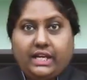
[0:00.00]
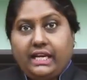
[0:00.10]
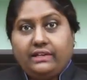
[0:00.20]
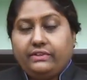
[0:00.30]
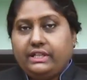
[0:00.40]
dry
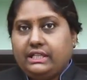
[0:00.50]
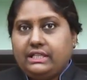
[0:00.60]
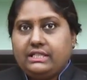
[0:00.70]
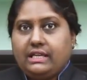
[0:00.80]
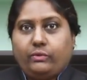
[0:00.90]

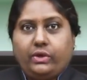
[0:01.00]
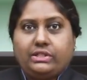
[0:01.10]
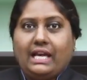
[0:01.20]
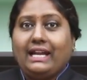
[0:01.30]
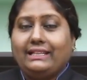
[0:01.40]
ingredients. I am going
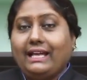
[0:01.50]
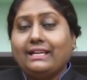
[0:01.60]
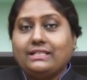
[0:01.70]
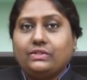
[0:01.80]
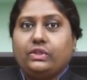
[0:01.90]
to add
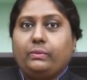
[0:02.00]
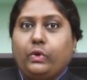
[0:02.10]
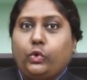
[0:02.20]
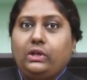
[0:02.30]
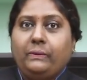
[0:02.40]
that into the
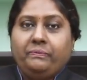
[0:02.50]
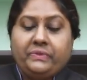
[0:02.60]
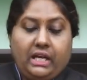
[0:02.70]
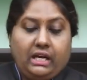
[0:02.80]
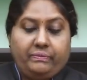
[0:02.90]
bowl,
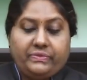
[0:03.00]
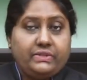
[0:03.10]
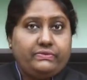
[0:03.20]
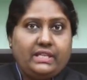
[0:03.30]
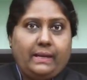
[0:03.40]

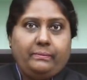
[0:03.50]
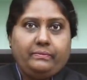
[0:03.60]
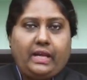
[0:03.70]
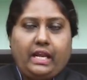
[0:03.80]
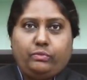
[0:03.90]
sift them
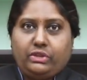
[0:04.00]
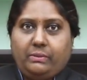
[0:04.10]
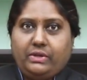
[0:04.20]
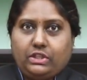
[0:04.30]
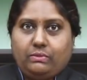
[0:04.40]
and put
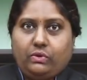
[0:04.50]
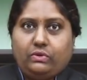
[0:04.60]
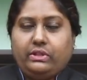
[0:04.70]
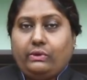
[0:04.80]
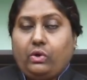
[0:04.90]
them into the
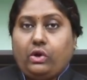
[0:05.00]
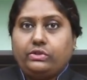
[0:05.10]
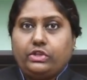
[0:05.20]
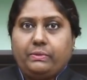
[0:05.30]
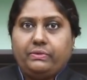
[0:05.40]
bowl. Now
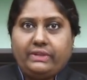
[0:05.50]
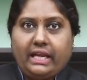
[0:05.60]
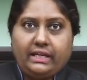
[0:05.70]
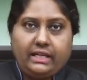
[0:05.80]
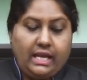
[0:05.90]
on top of
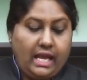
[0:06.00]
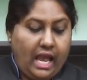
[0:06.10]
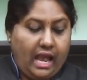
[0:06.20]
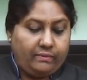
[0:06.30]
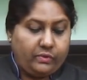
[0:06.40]
that
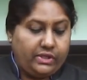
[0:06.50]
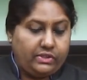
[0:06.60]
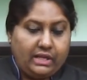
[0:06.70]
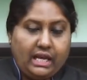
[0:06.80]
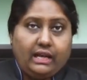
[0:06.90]
I am going
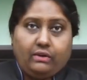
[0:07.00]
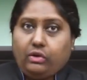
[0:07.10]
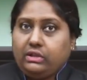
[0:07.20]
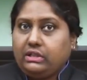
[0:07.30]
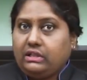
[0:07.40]
to add
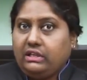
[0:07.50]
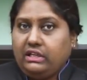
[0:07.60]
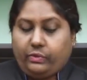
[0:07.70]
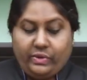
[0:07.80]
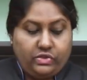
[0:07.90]
all the
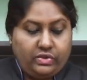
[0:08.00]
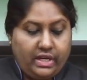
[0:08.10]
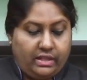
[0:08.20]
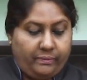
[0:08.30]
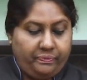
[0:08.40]
liquids
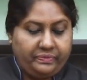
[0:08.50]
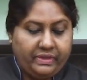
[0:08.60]
together: